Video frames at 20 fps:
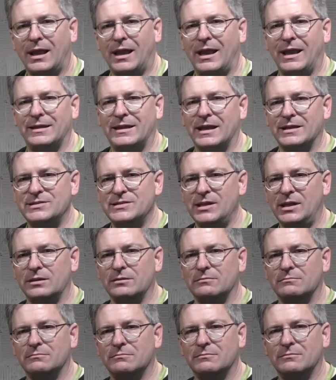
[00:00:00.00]
And that's
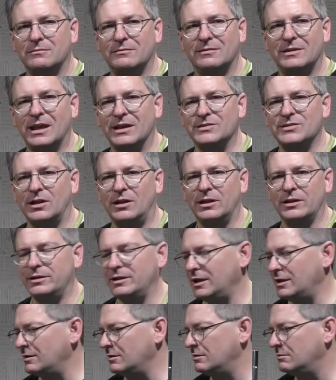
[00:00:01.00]
it. That's all it
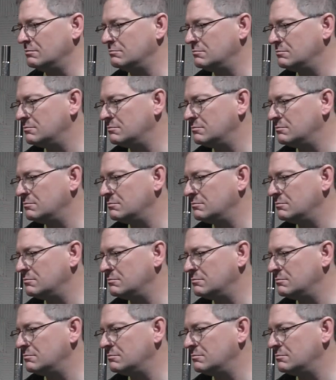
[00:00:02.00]
needed.